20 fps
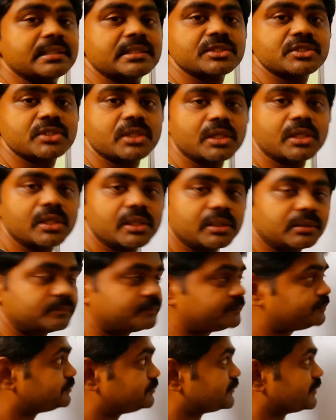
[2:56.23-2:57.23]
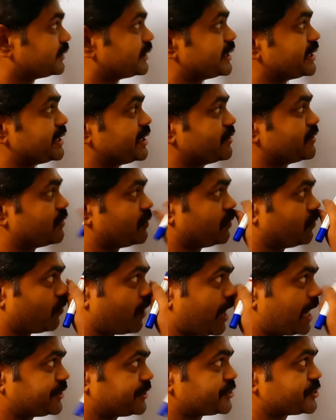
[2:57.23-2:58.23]
so
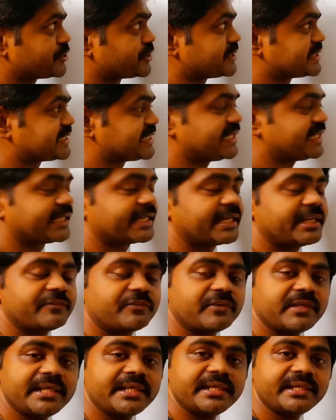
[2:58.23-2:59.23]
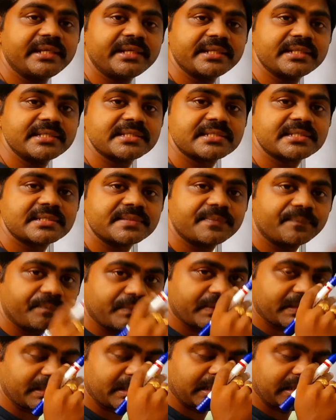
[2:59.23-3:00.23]
what you should see carefully here is
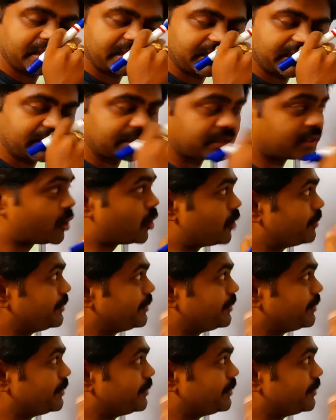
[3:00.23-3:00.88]
how